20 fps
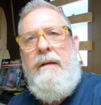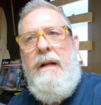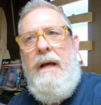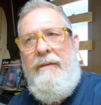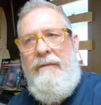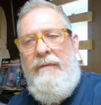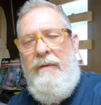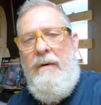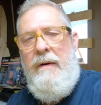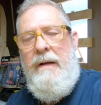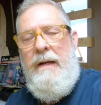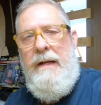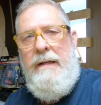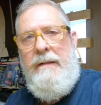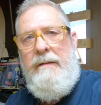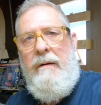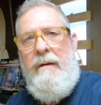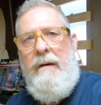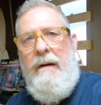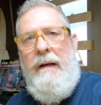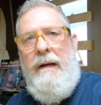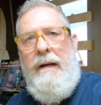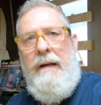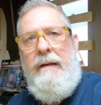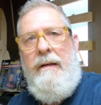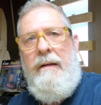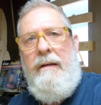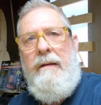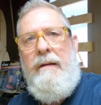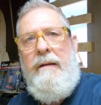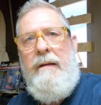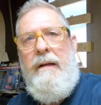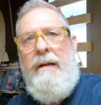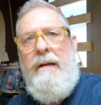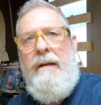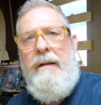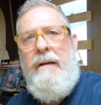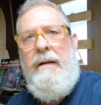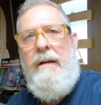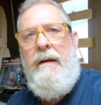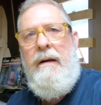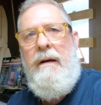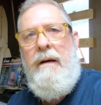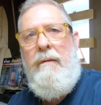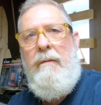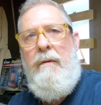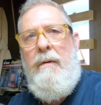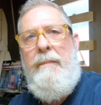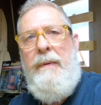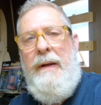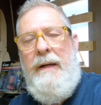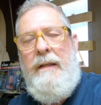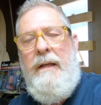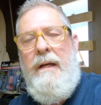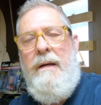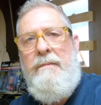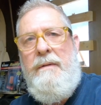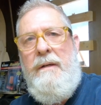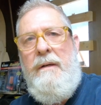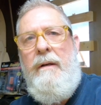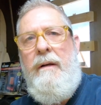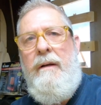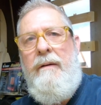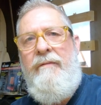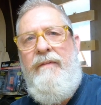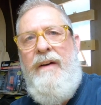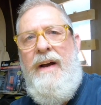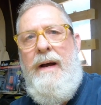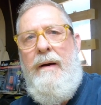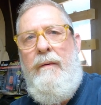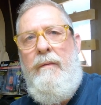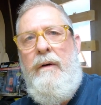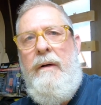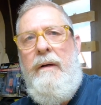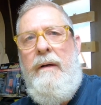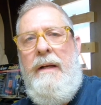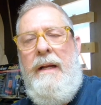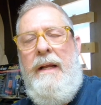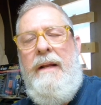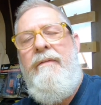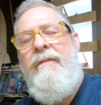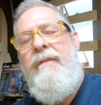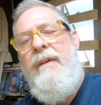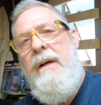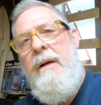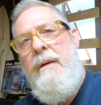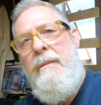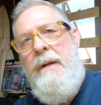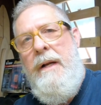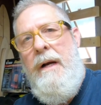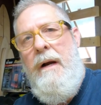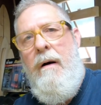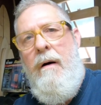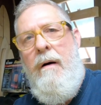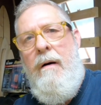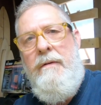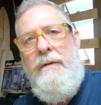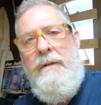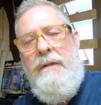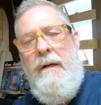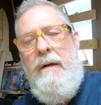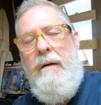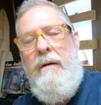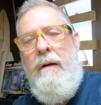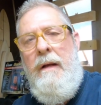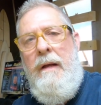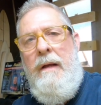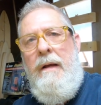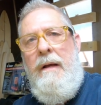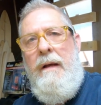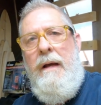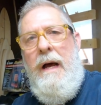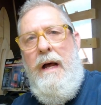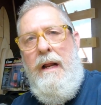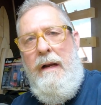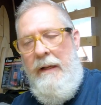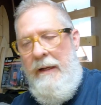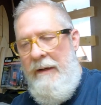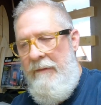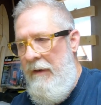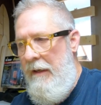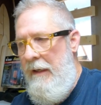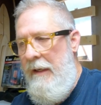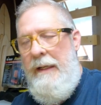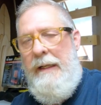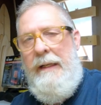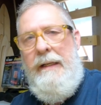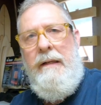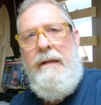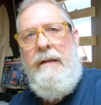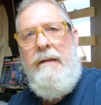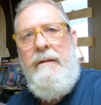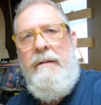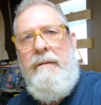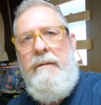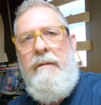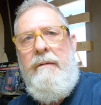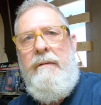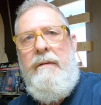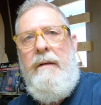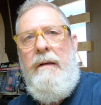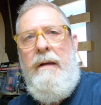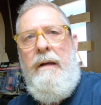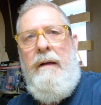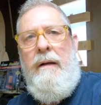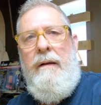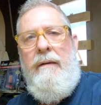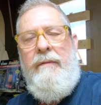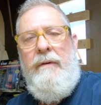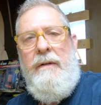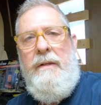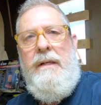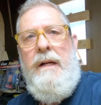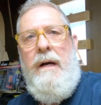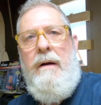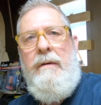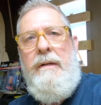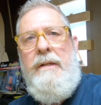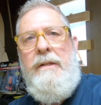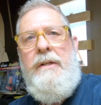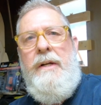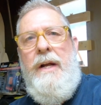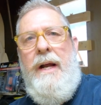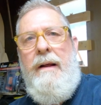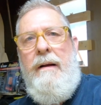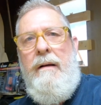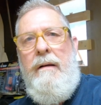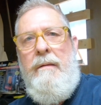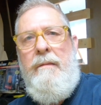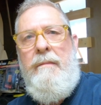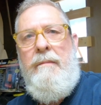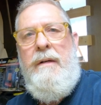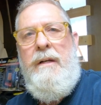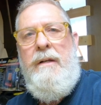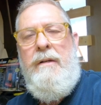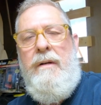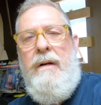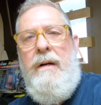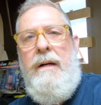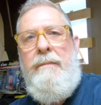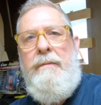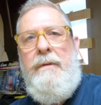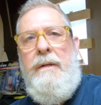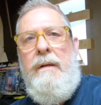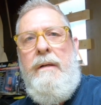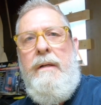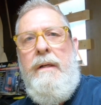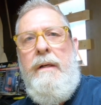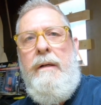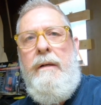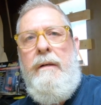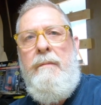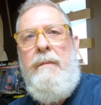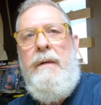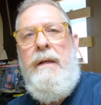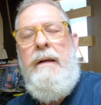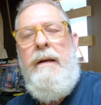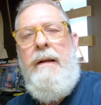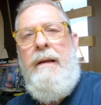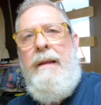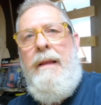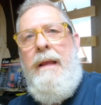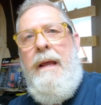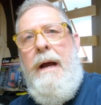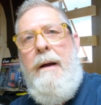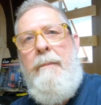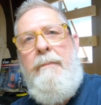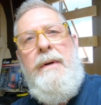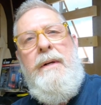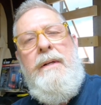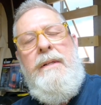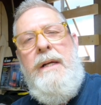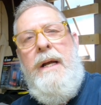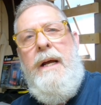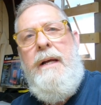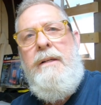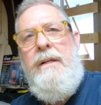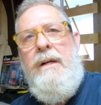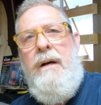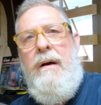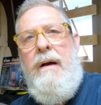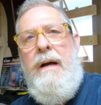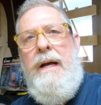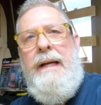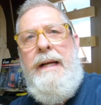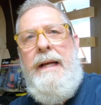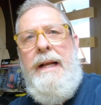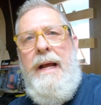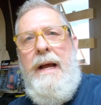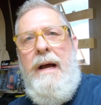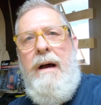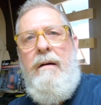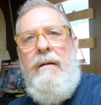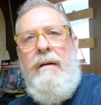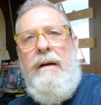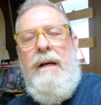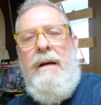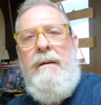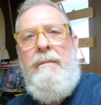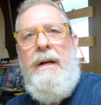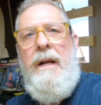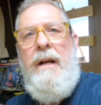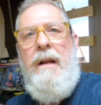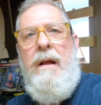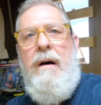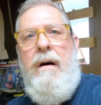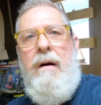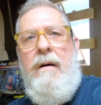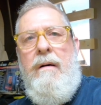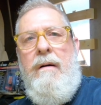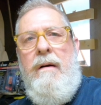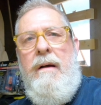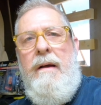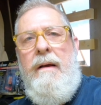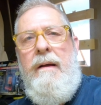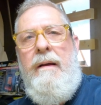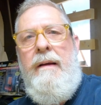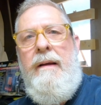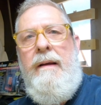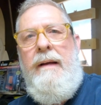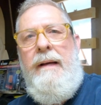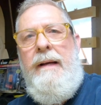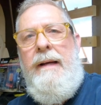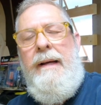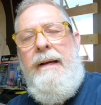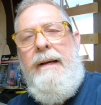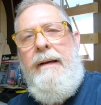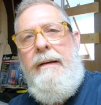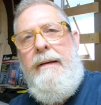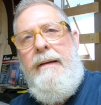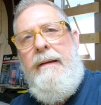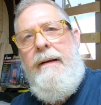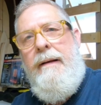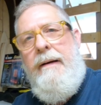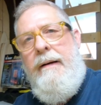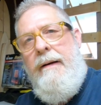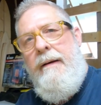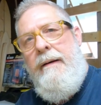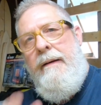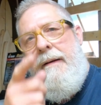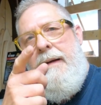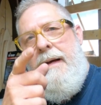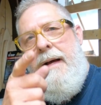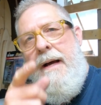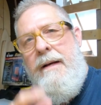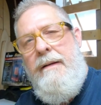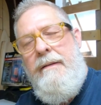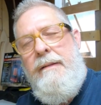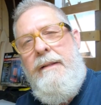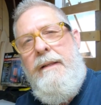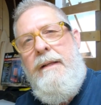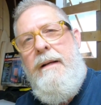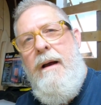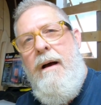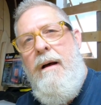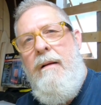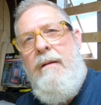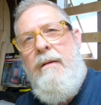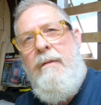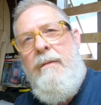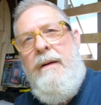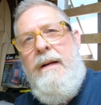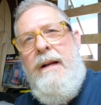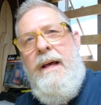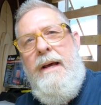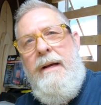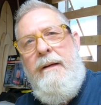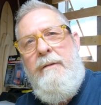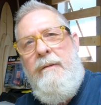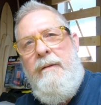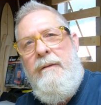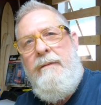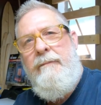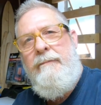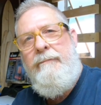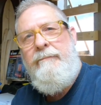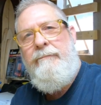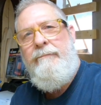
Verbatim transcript: day before yesterday and uh, we picked up some good fat wood and he filmed it all so I'll leave a link in for Stoney's channel in the description too but I appreciate y'all hanging out and coming along and uh, I'll see y'all on the next one.